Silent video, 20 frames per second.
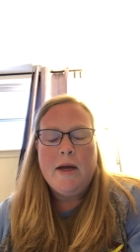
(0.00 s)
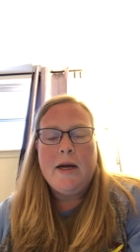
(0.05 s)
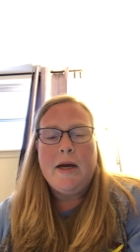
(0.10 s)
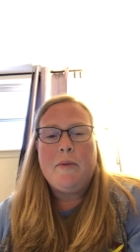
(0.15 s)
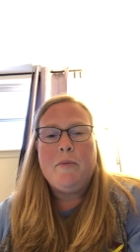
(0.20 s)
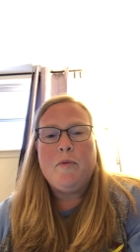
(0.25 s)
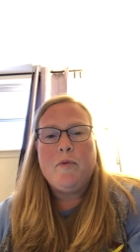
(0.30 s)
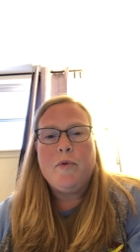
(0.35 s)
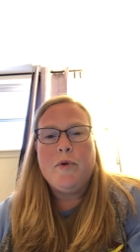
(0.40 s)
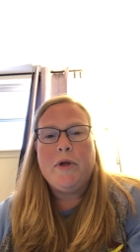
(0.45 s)
and
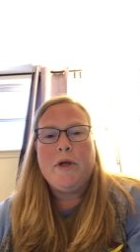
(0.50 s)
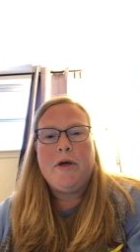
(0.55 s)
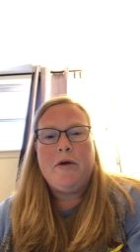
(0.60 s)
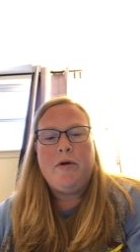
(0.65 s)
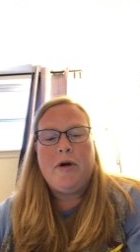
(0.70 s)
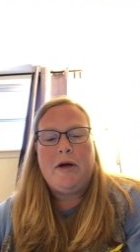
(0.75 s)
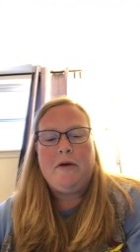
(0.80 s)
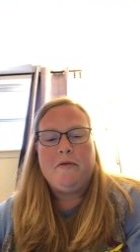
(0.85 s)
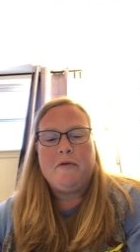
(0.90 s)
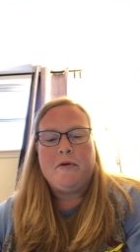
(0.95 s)
I'm really
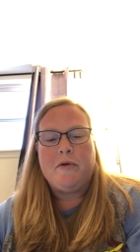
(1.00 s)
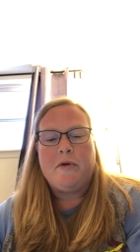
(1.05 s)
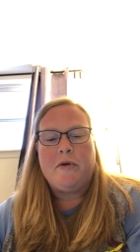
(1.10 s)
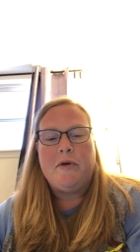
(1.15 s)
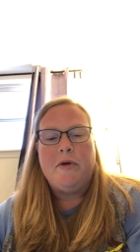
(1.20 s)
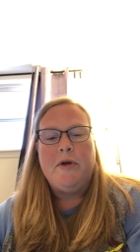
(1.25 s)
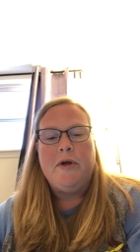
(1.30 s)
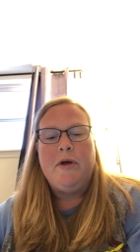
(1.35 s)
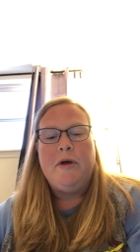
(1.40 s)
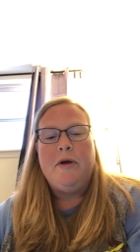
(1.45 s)

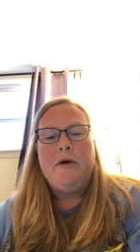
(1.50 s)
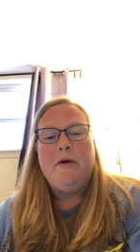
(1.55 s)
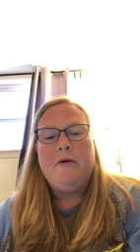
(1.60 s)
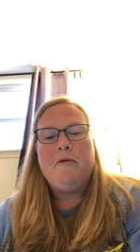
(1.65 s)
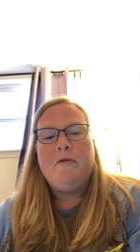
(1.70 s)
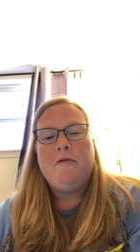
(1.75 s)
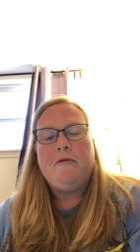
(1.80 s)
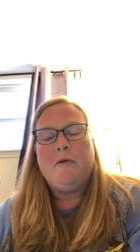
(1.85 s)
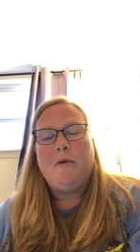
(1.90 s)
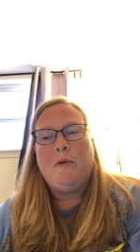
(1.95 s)
grateful
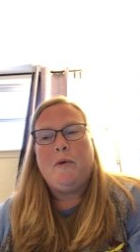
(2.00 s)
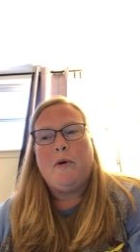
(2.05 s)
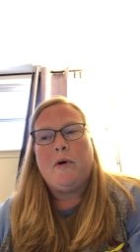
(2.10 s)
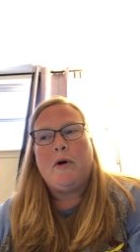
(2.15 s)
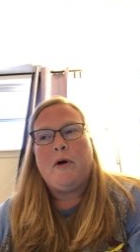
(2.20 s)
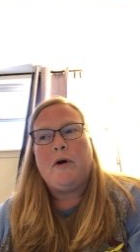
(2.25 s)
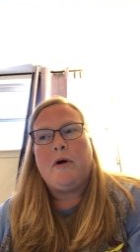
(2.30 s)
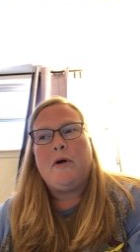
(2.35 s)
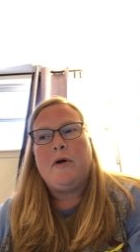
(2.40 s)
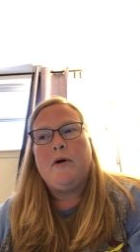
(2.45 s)

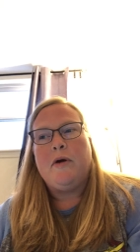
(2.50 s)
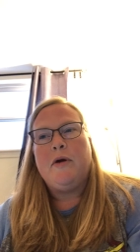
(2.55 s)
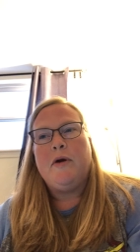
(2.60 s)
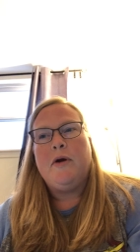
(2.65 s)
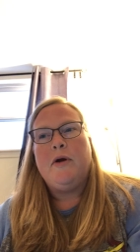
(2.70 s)
for